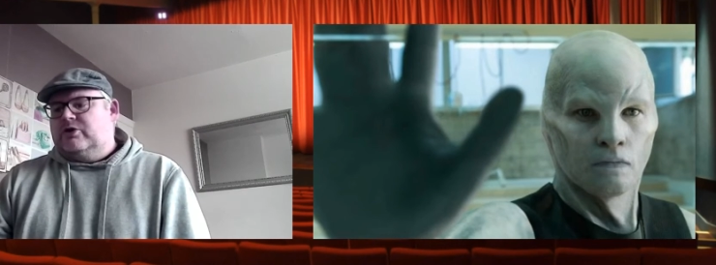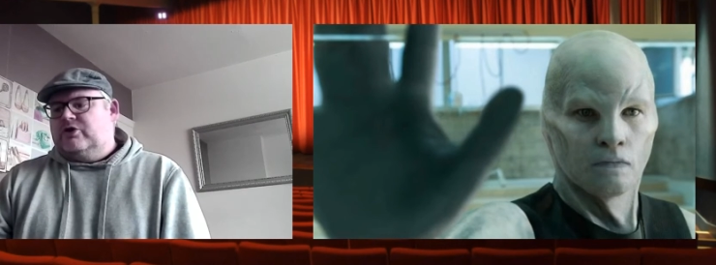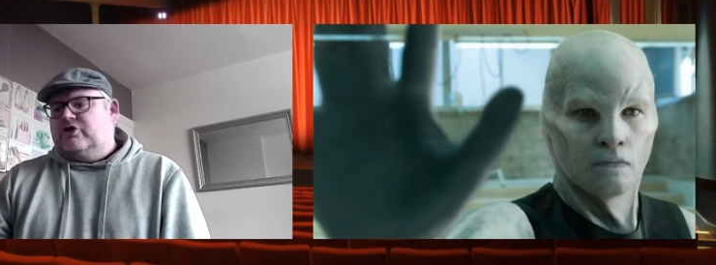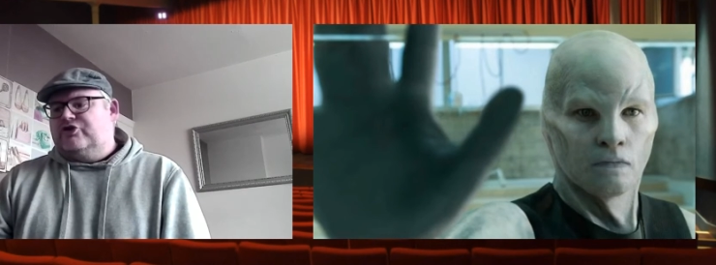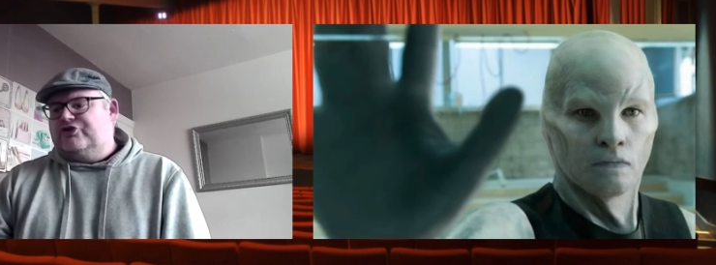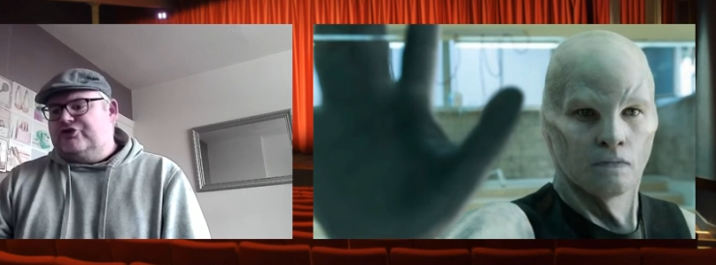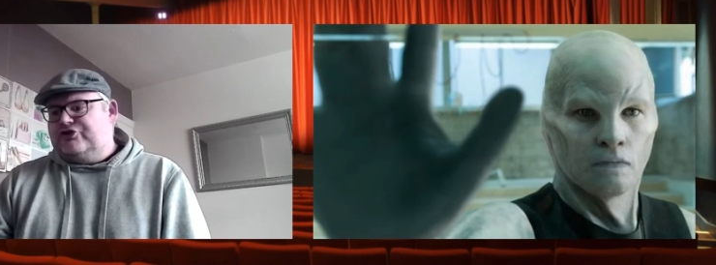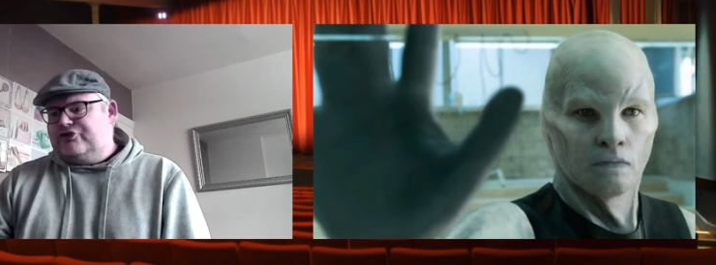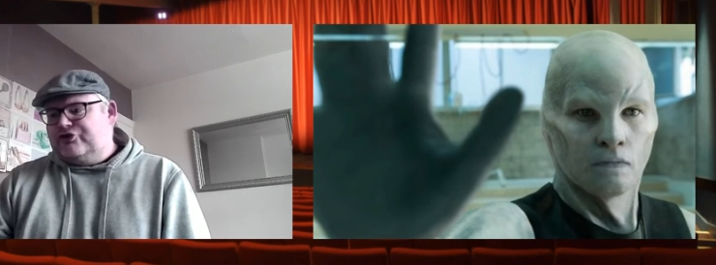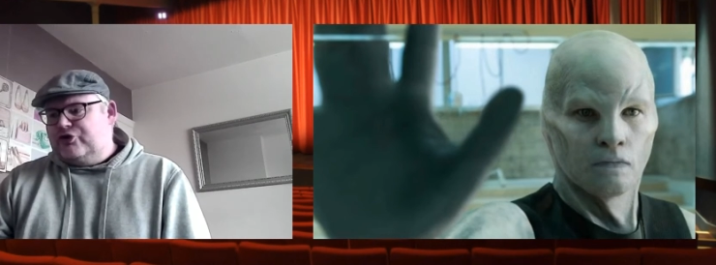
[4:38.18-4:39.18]

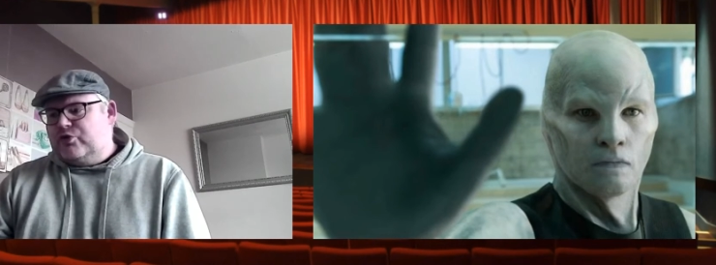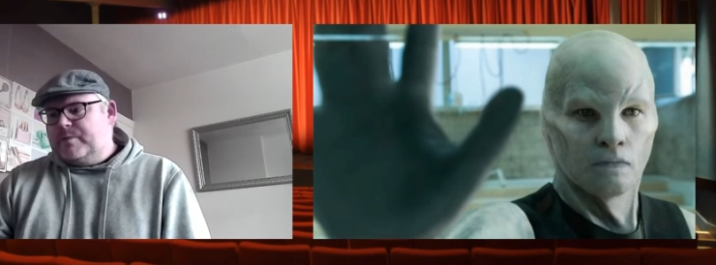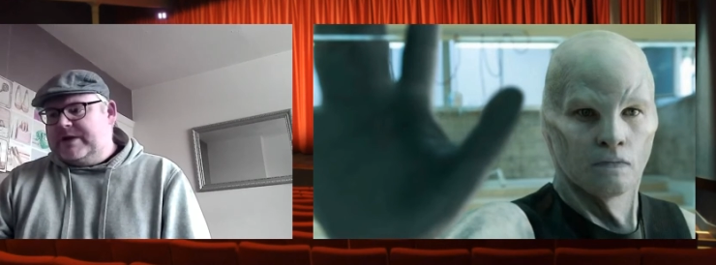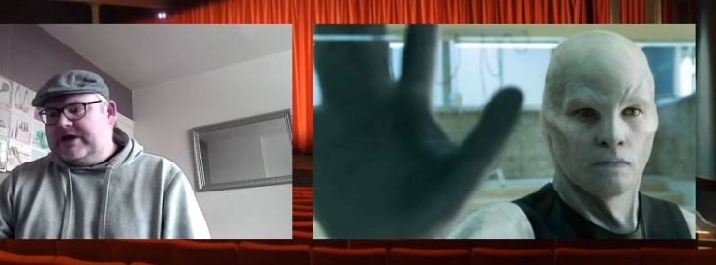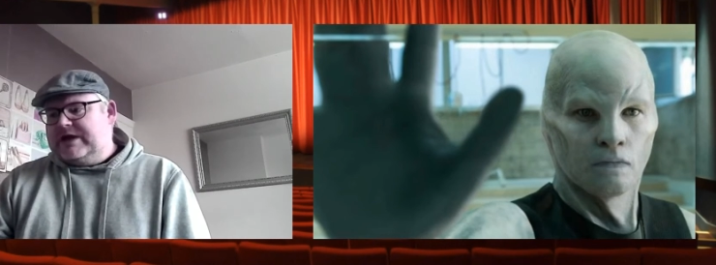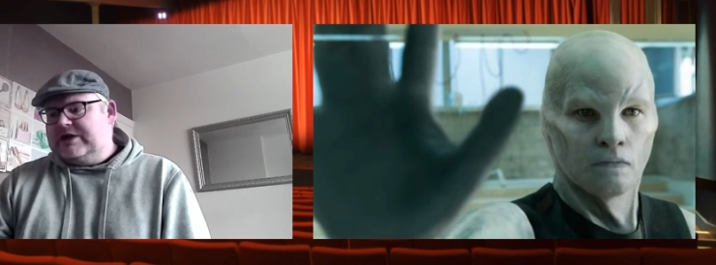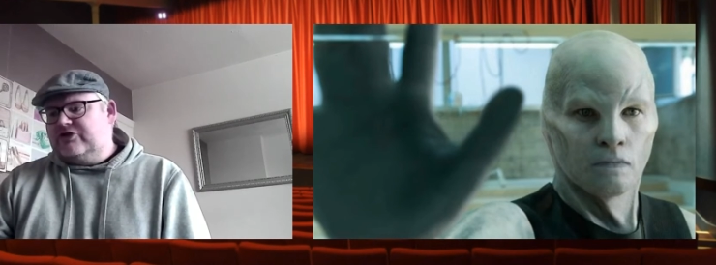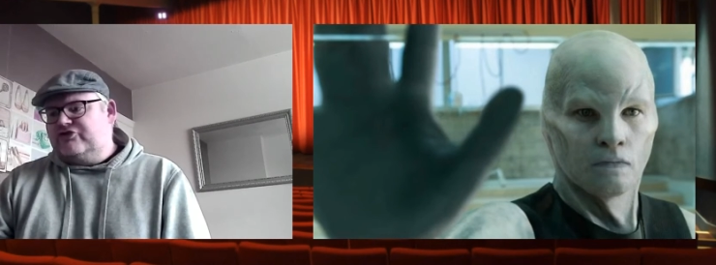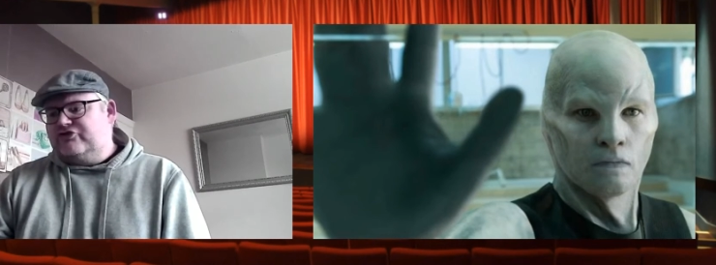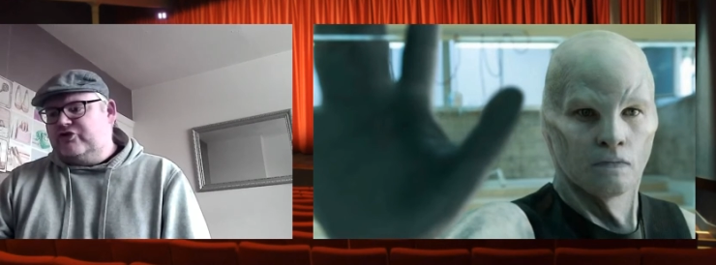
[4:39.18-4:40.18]

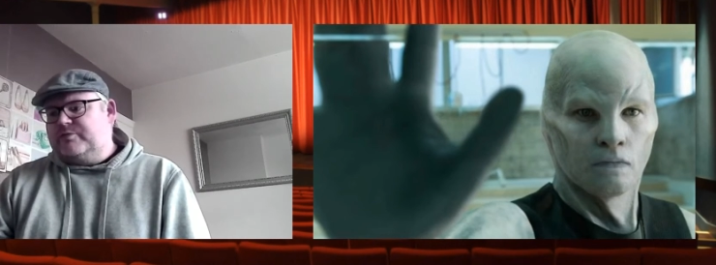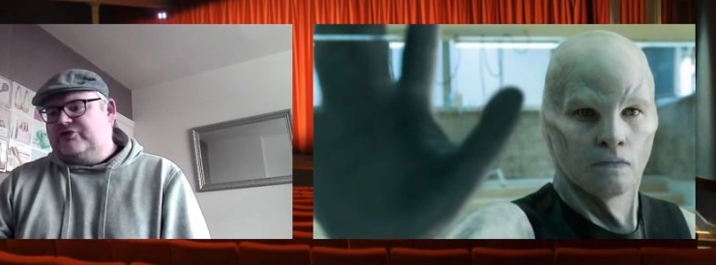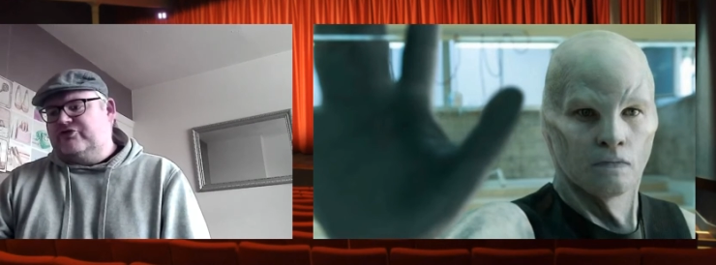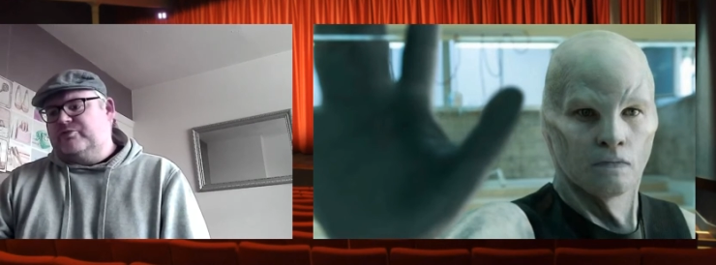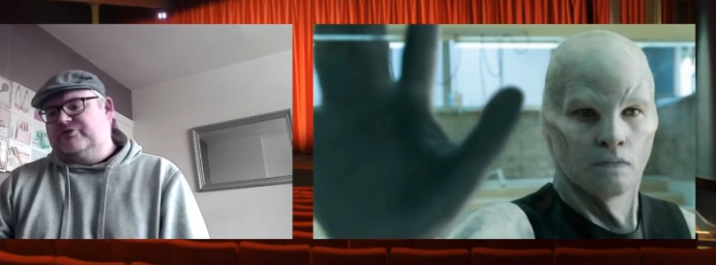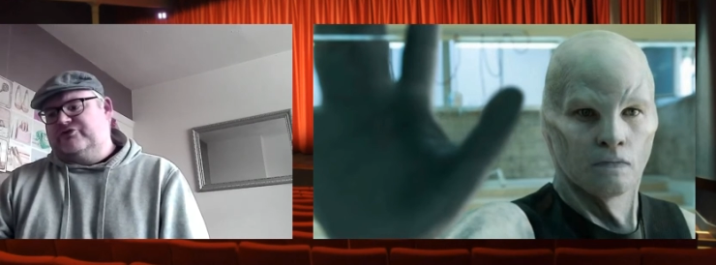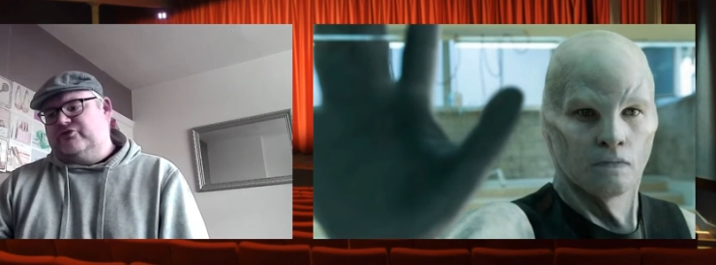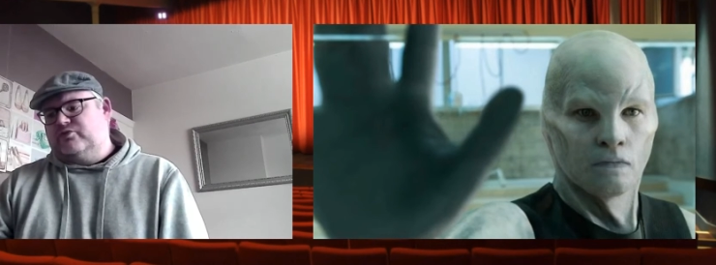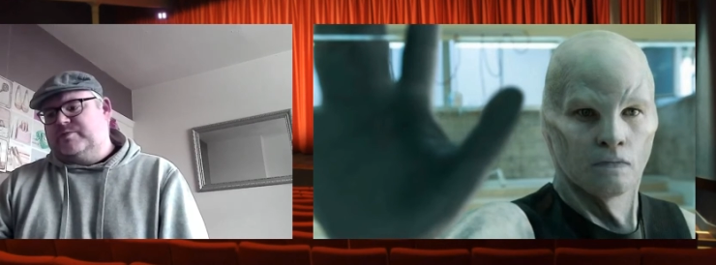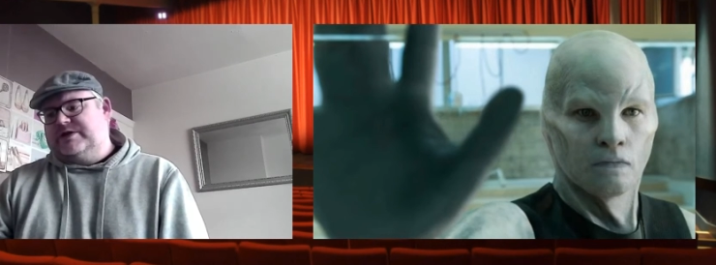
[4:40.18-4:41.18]
Speaker 1: Stupid, stupid, stupid,
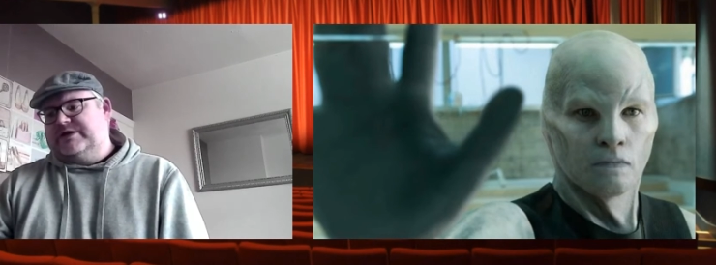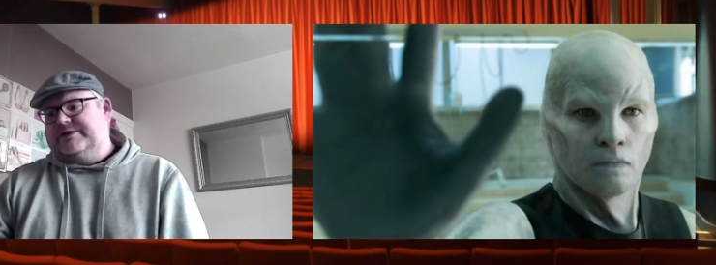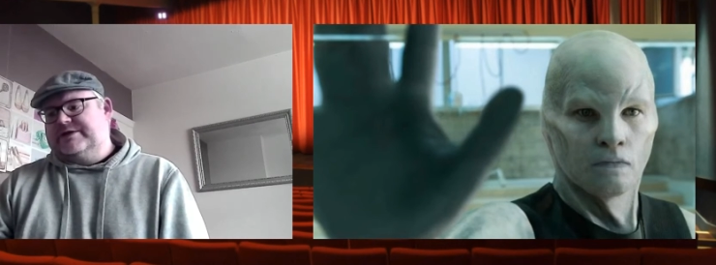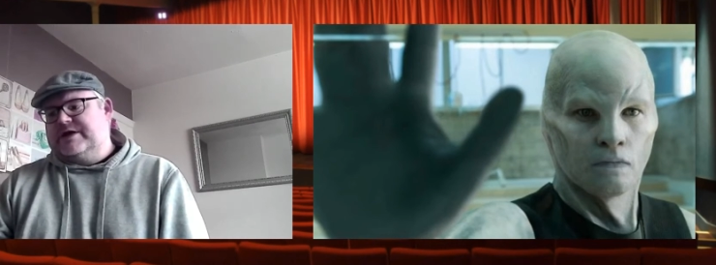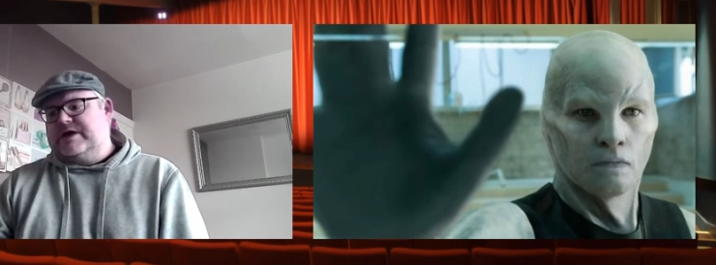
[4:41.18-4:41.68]
stupid.